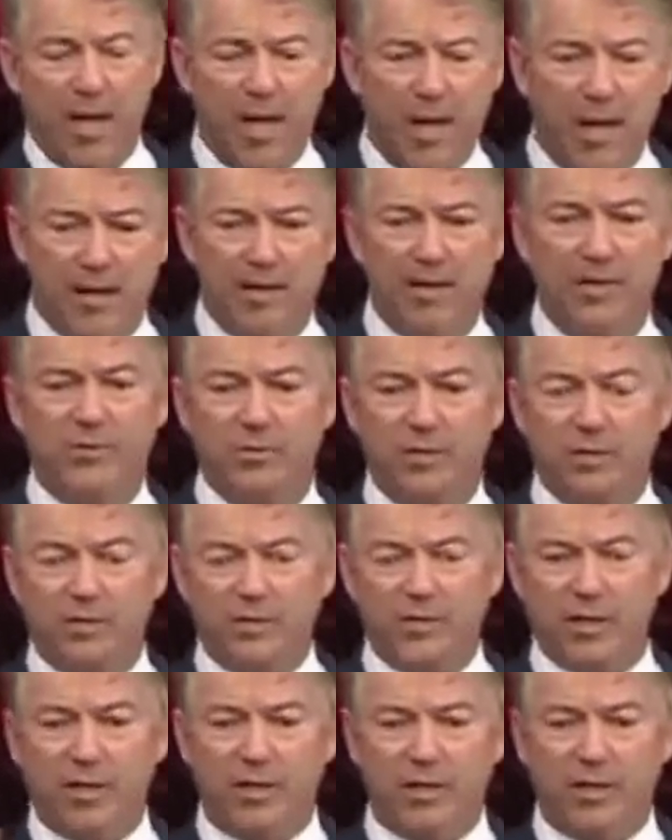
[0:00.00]
man as the
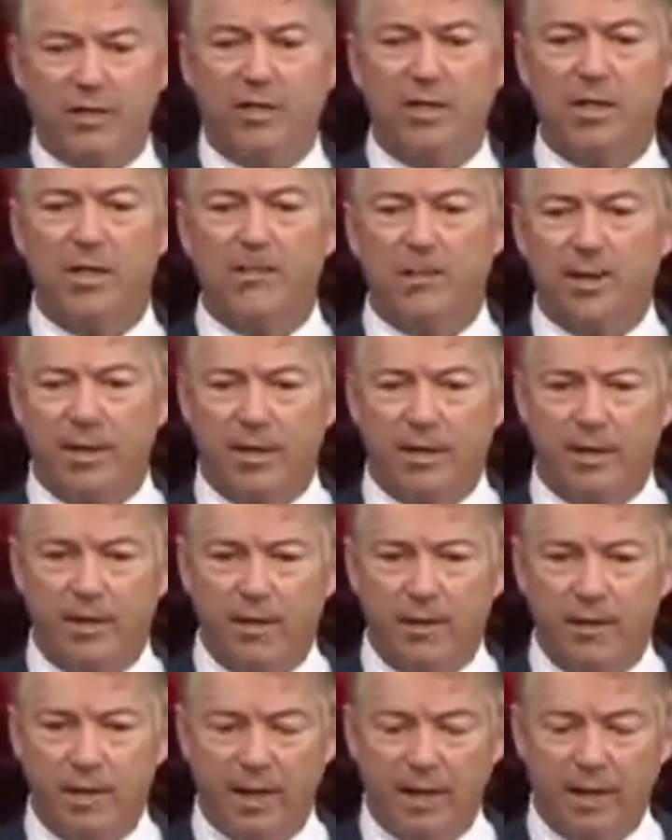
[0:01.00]
second coming,
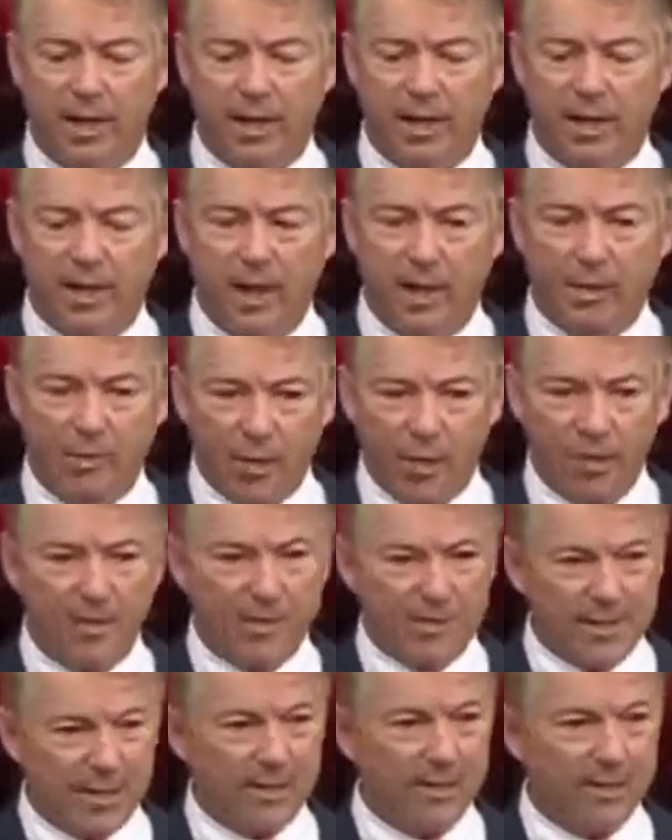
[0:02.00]
and what
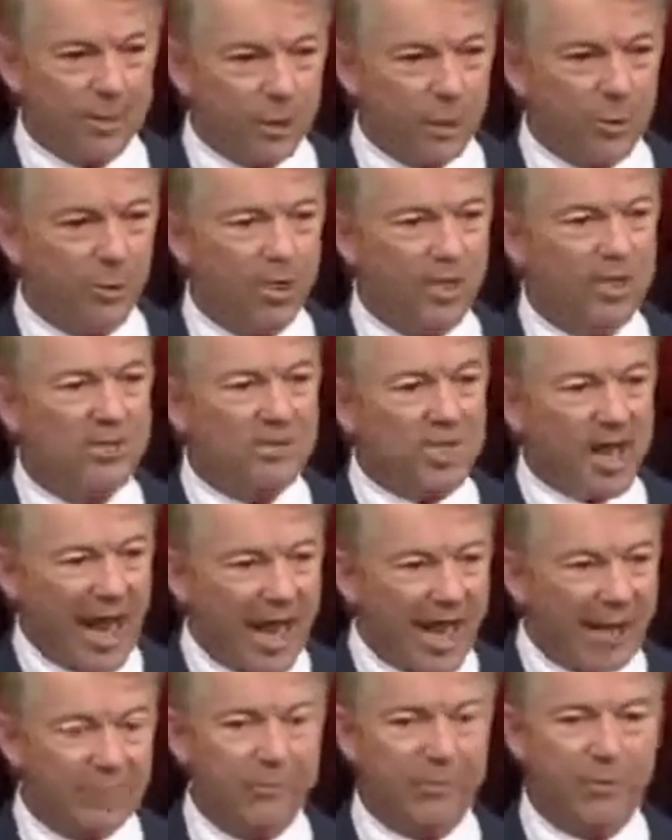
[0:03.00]
he's telling you is
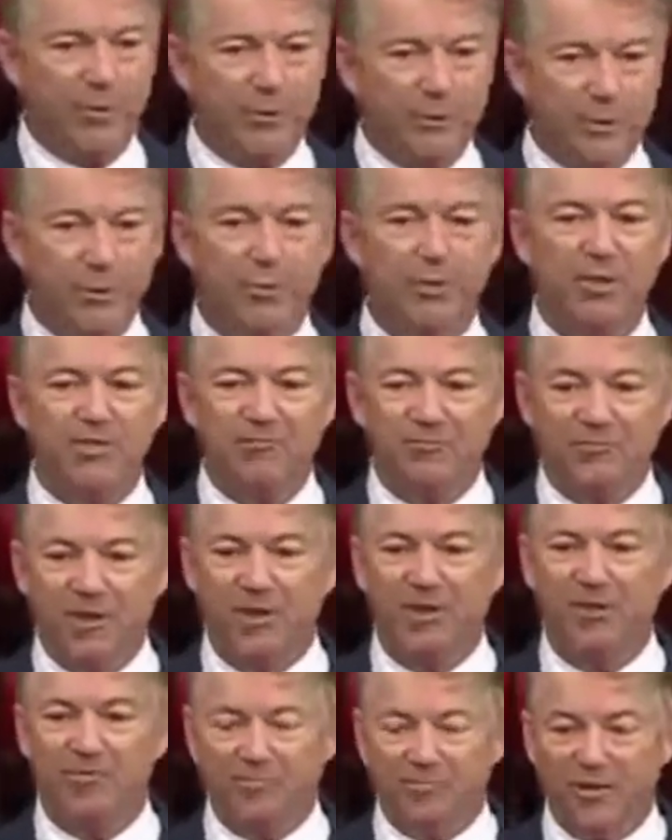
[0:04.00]
absolutely
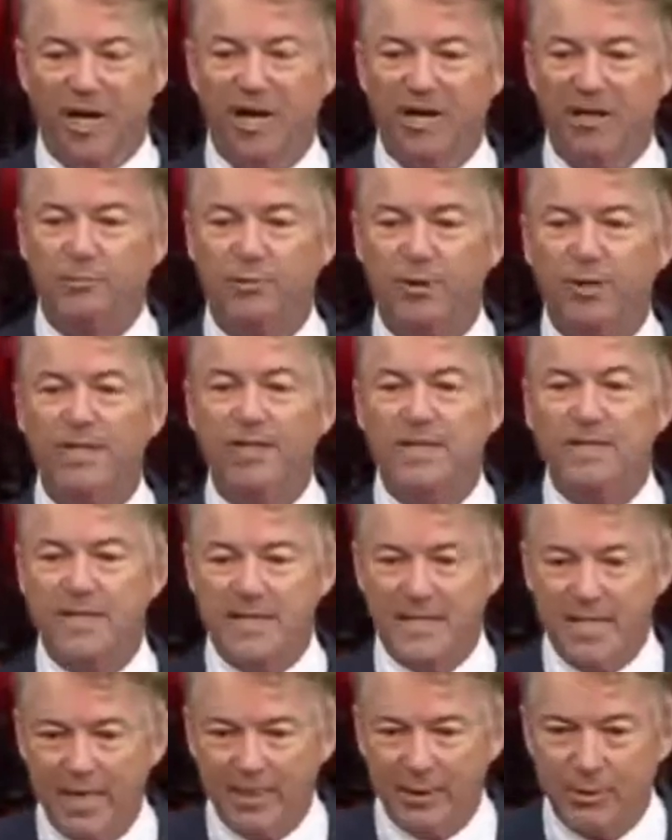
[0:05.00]
verifiably
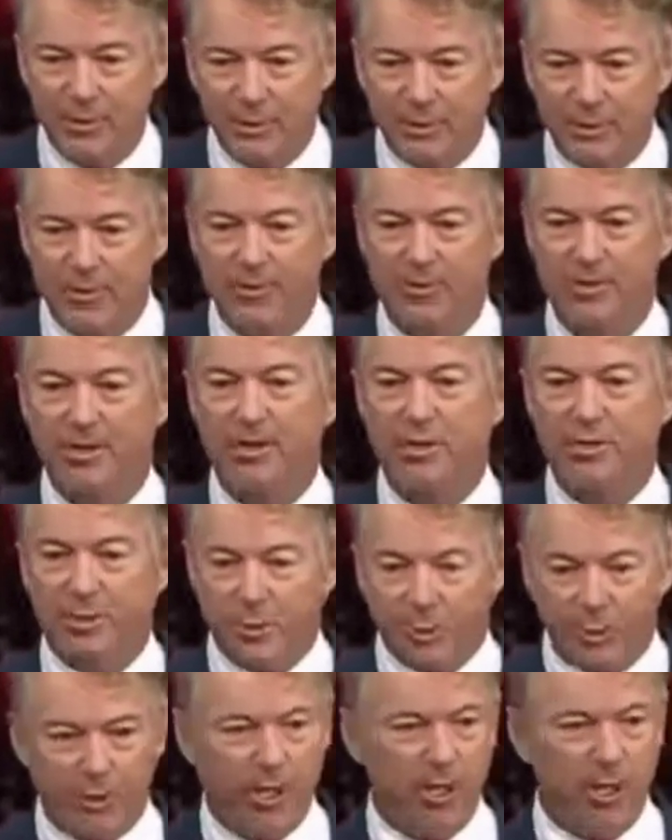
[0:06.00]
dangerous
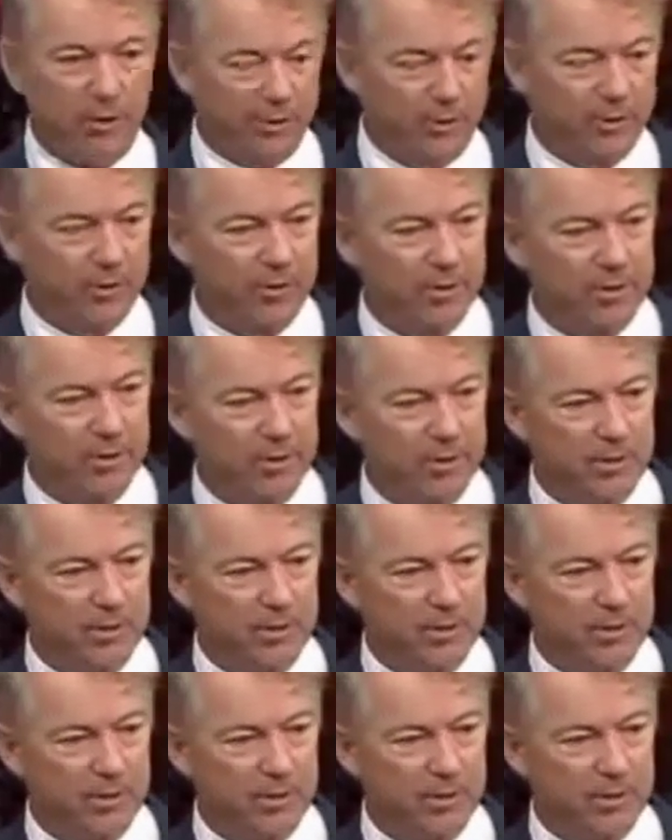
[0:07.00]
to your health.